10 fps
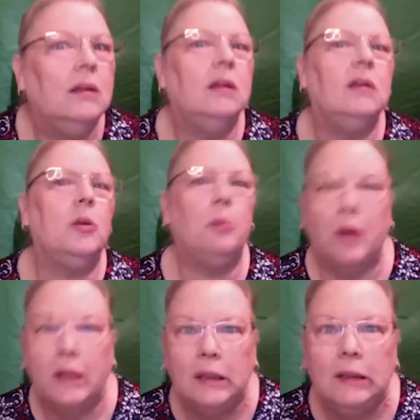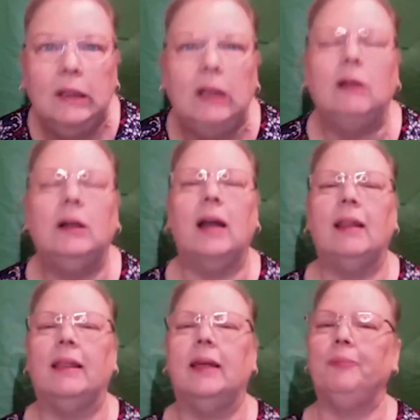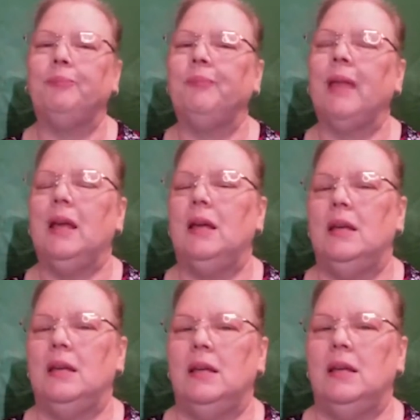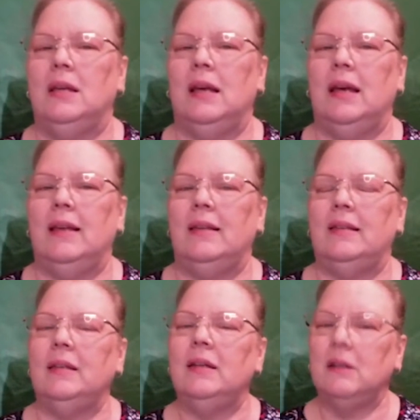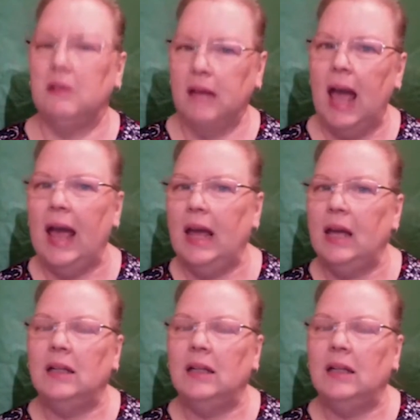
Your point, kind of thing. And I said, okay.